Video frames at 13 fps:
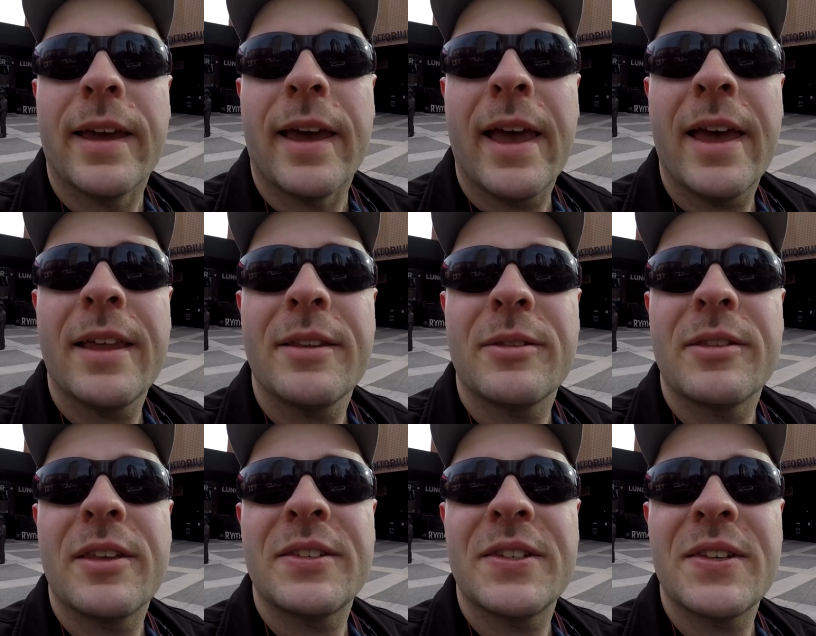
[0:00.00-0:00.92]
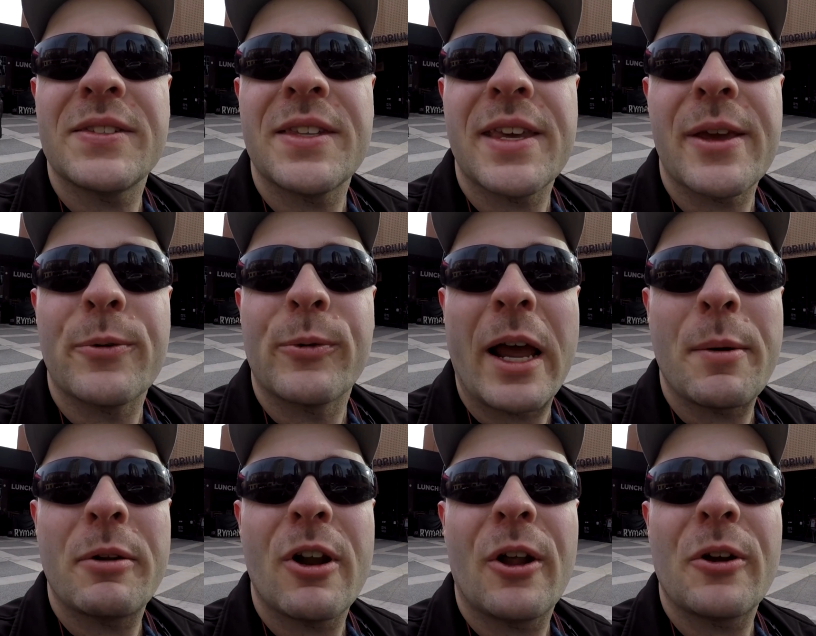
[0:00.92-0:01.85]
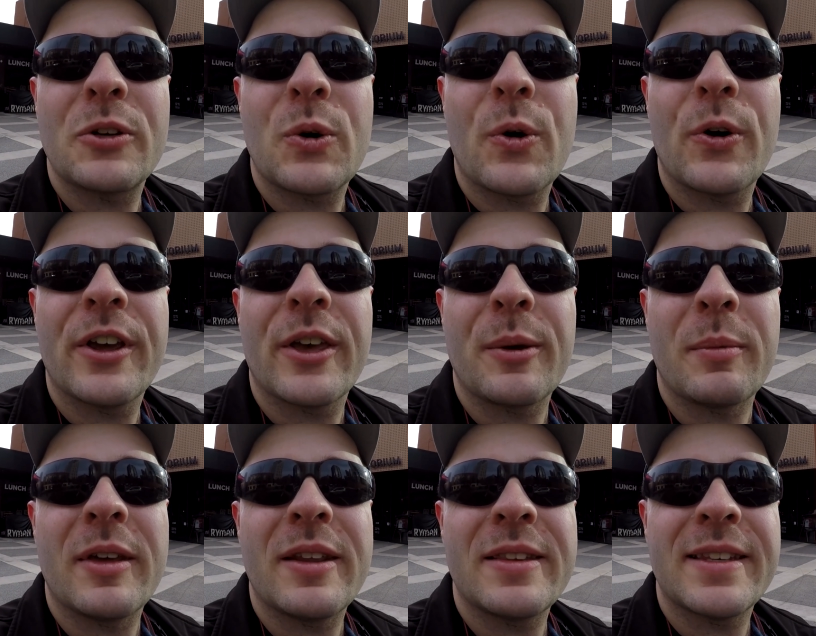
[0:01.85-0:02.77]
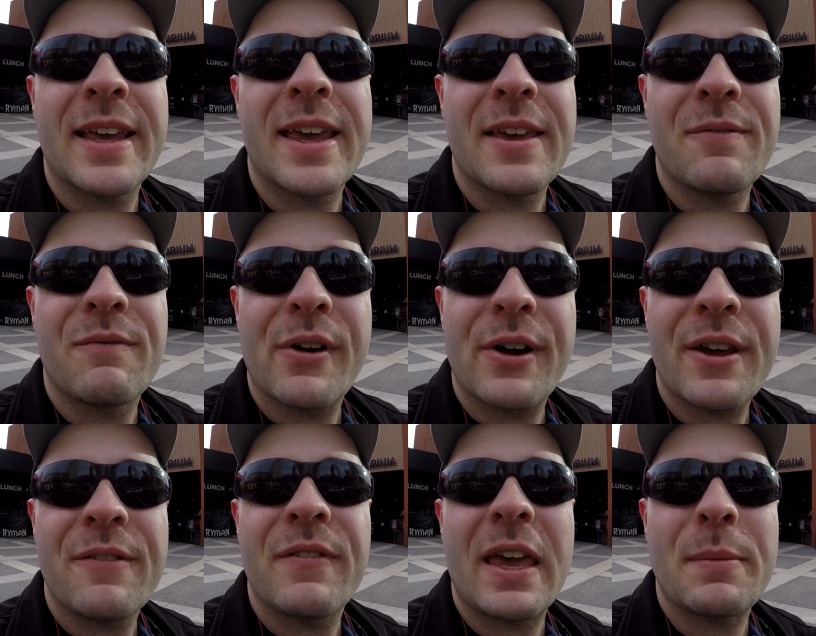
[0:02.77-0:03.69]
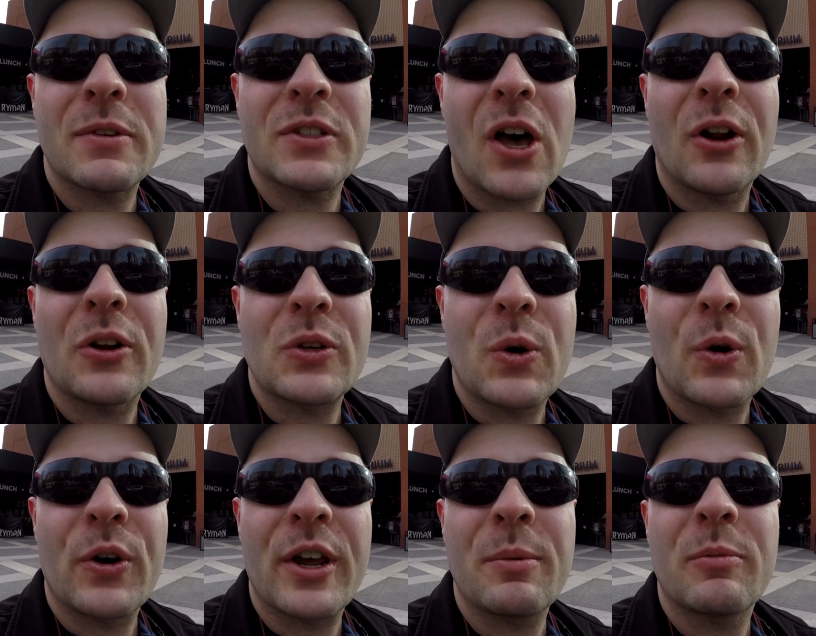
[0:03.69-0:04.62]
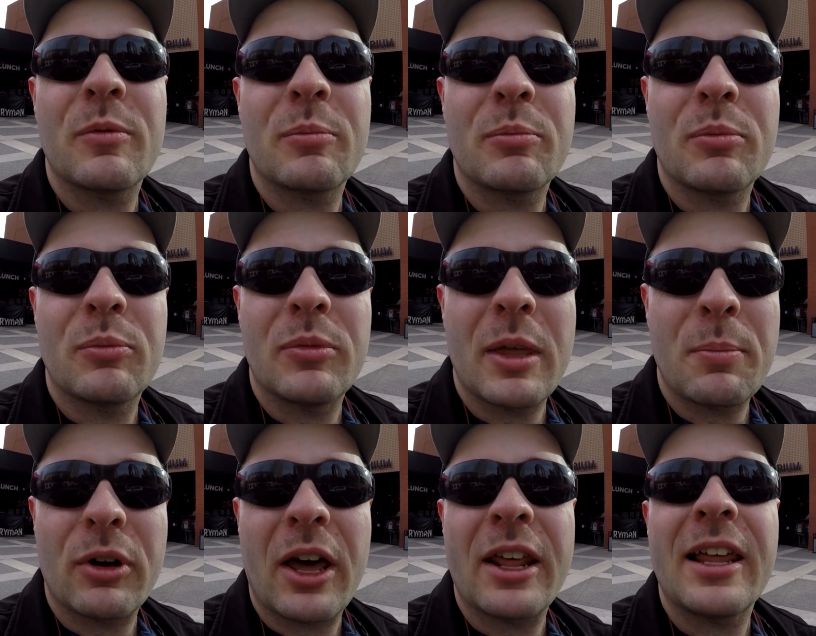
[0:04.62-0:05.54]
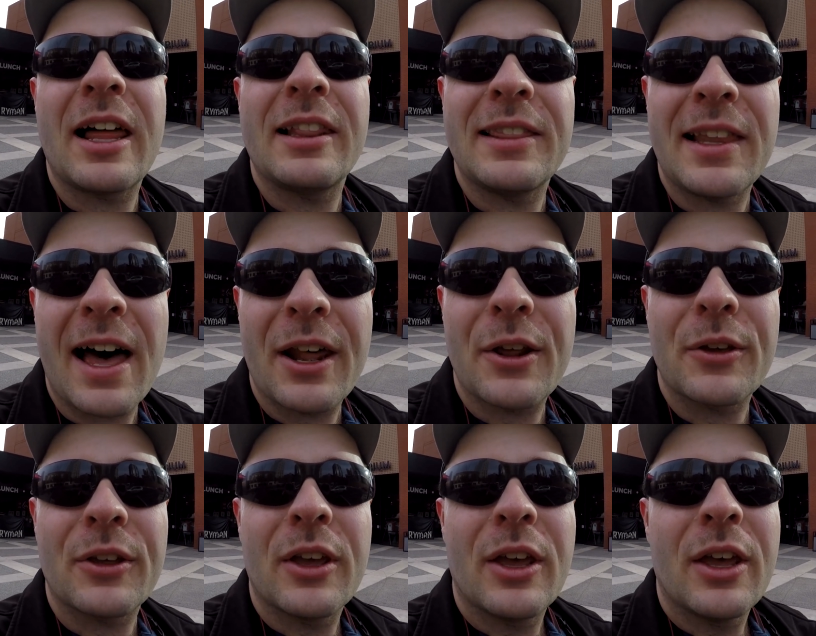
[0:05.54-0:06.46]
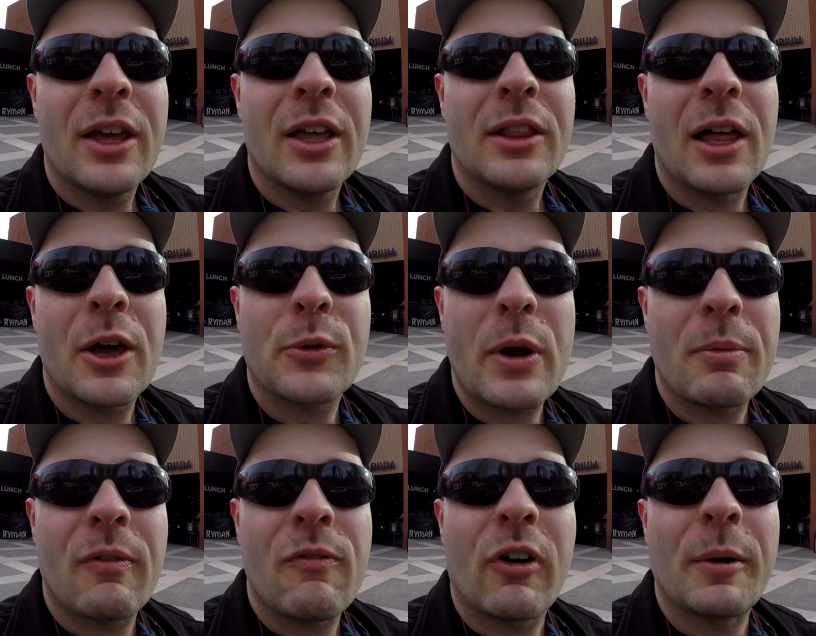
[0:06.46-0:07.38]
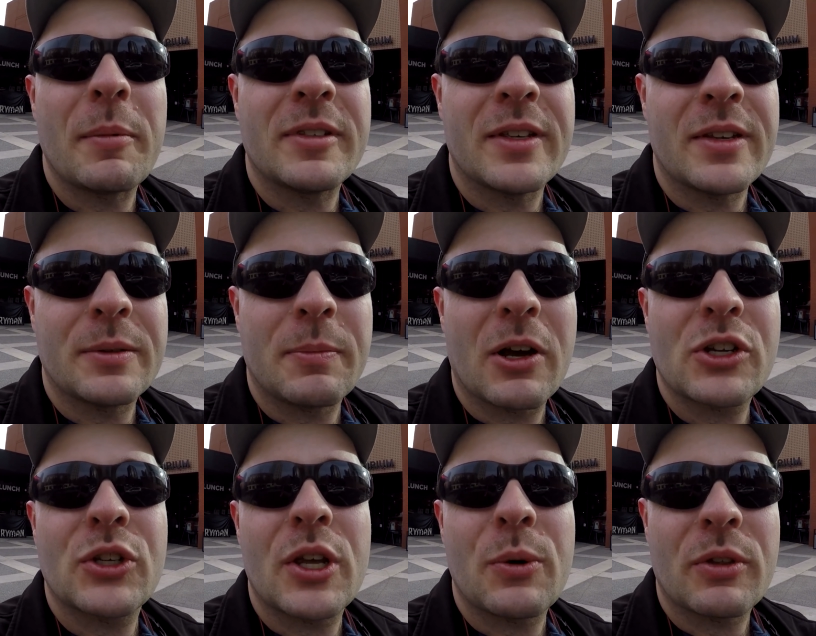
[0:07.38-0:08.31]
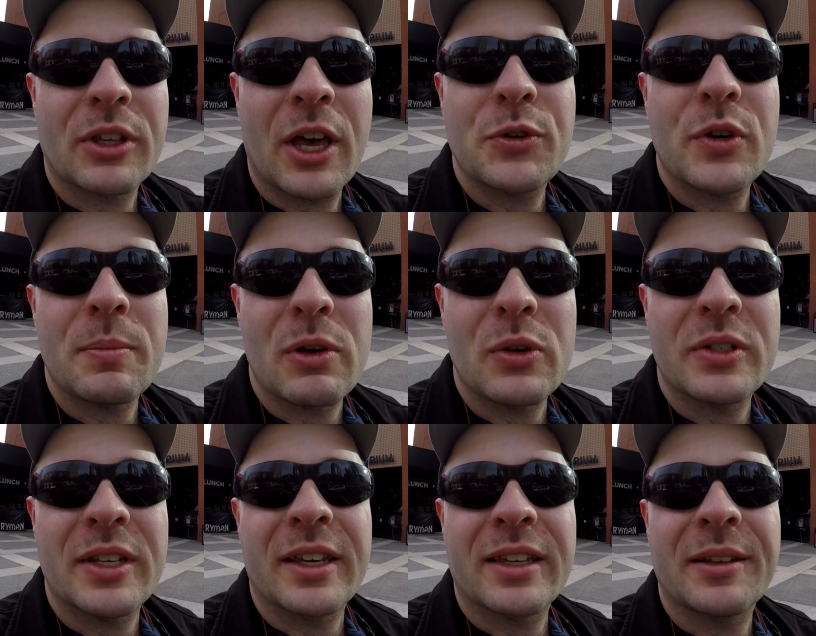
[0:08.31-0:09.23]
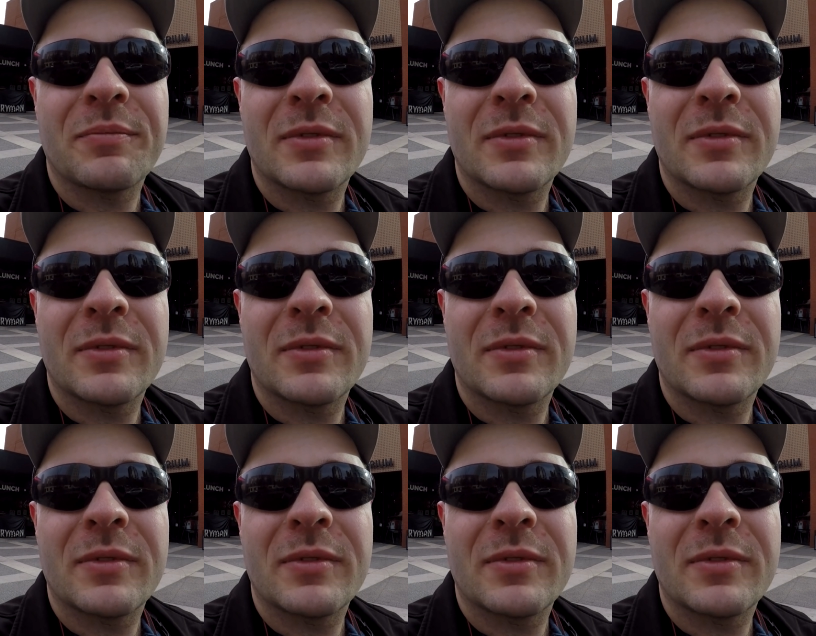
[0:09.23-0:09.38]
And this is the Ryman Auditorium. It is a very famous auditorium. They put on a lot of great performances, especially with country music.